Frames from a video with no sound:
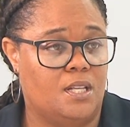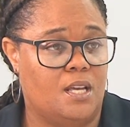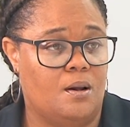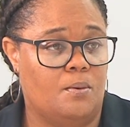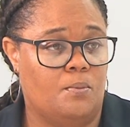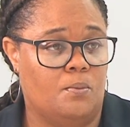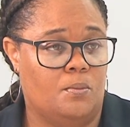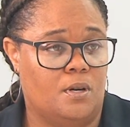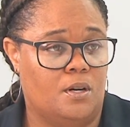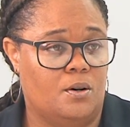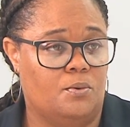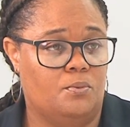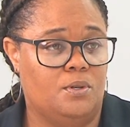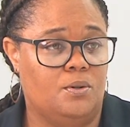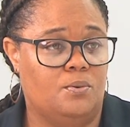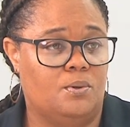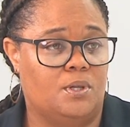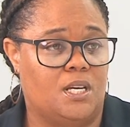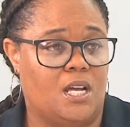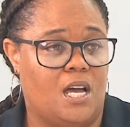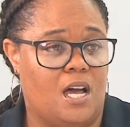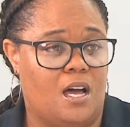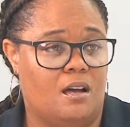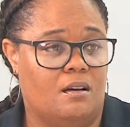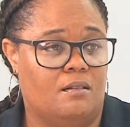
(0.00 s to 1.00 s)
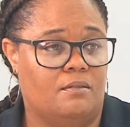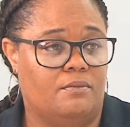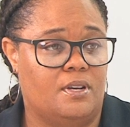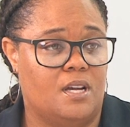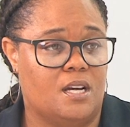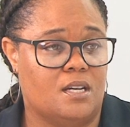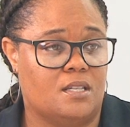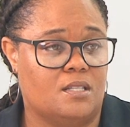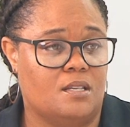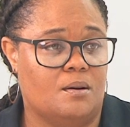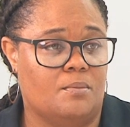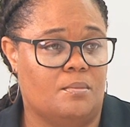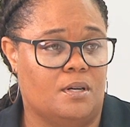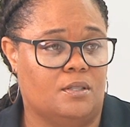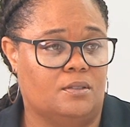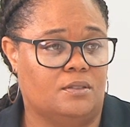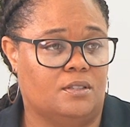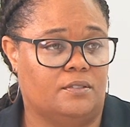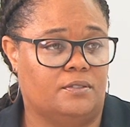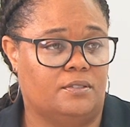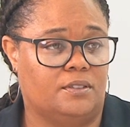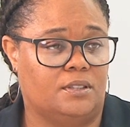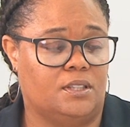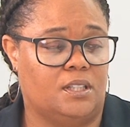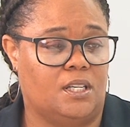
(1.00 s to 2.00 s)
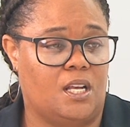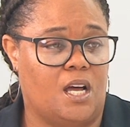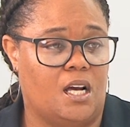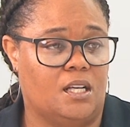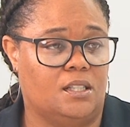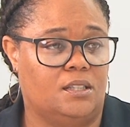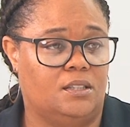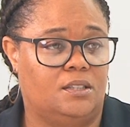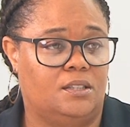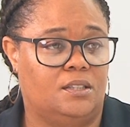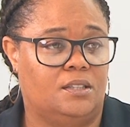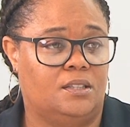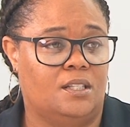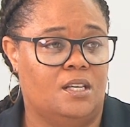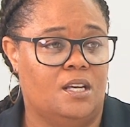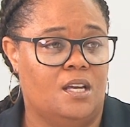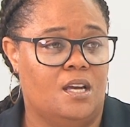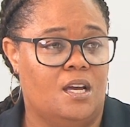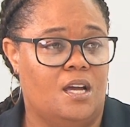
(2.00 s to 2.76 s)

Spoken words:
them where we would have X amount of slots.